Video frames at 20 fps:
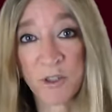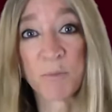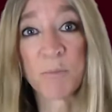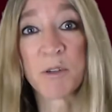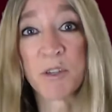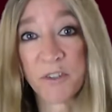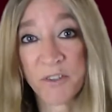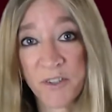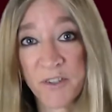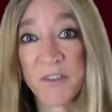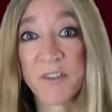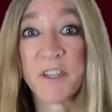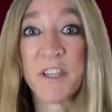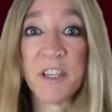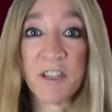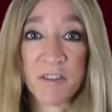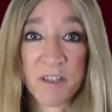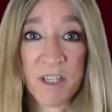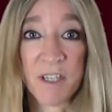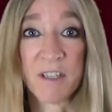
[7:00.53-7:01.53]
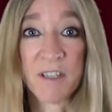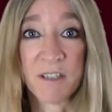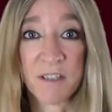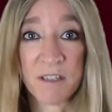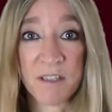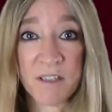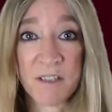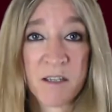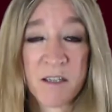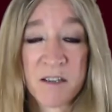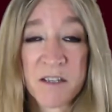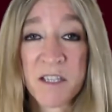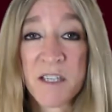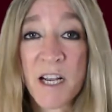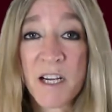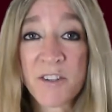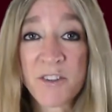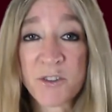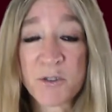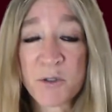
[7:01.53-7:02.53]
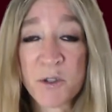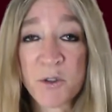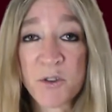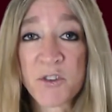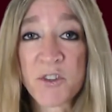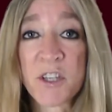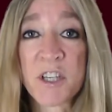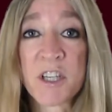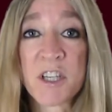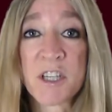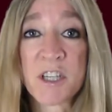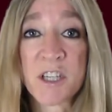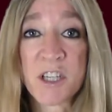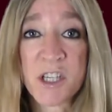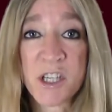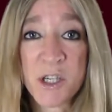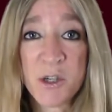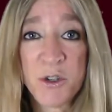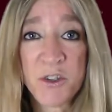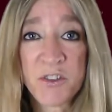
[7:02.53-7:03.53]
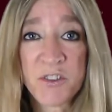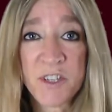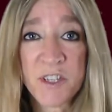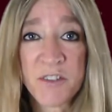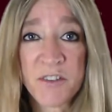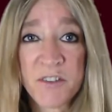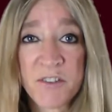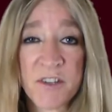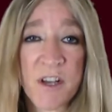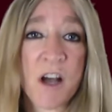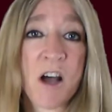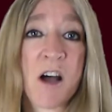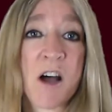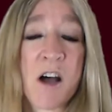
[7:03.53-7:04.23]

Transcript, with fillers: a person's hearing. The next roots, cusis,